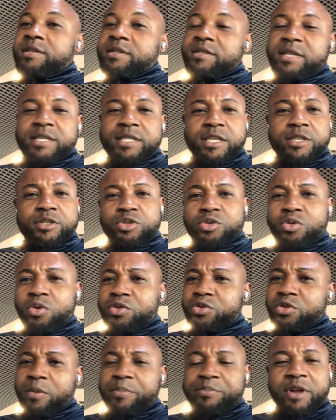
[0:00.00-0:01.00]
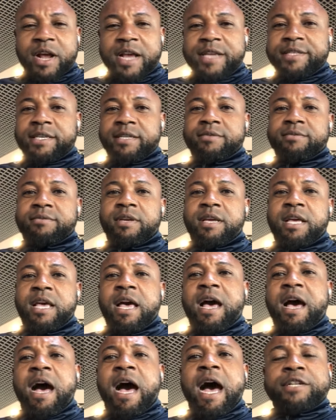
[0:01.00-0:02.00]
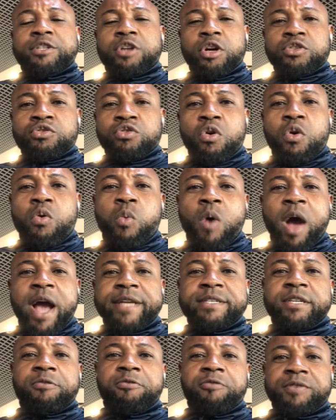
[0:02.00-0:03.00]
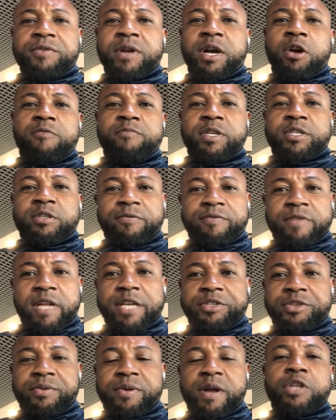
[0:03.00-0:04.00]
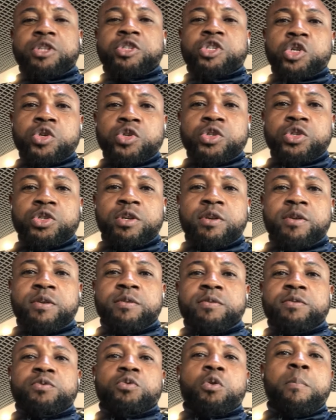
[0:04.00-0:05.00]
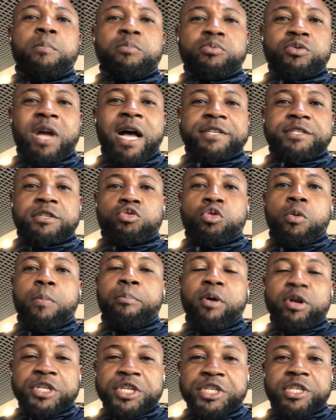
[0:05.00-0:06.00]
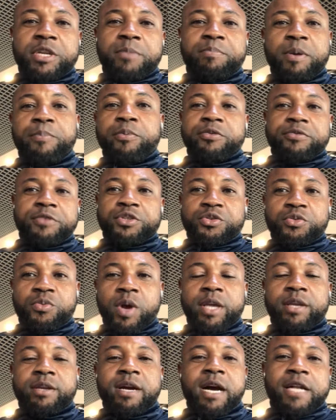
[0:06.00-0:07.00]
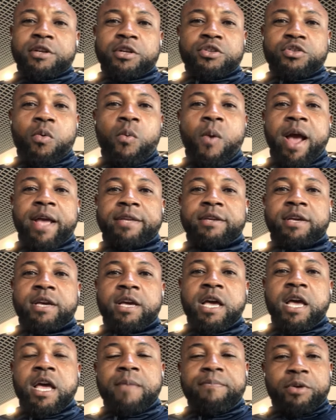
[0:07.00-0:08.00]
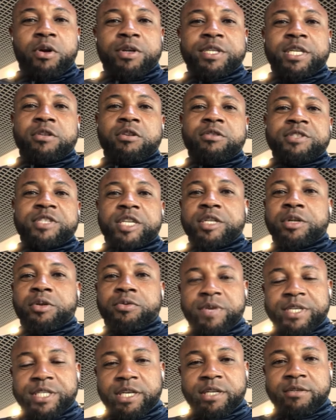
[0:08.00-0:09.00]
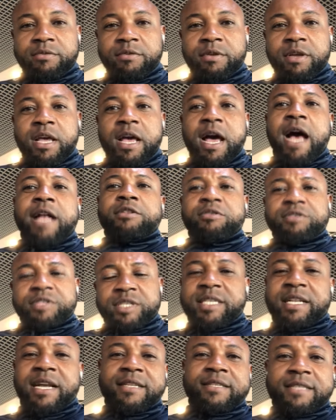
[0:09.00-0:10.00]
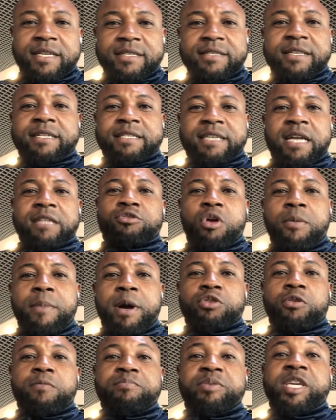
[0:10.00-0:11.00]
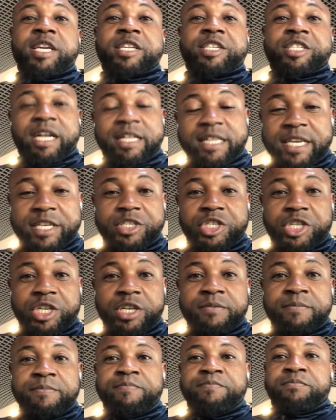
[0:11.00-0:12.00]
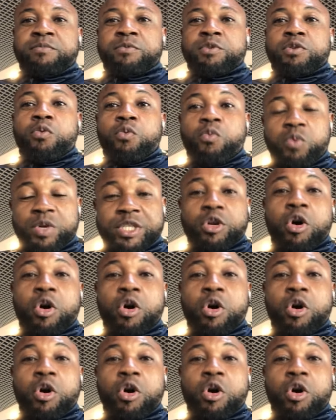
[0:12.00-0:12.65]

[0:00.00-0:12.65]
This is so surprising. I don't know why the federal government of Nigeria choose to, as in to punish the people this way. I don't know why. Because I don't see the reason. I don't see that thing that can come out to be a challenge with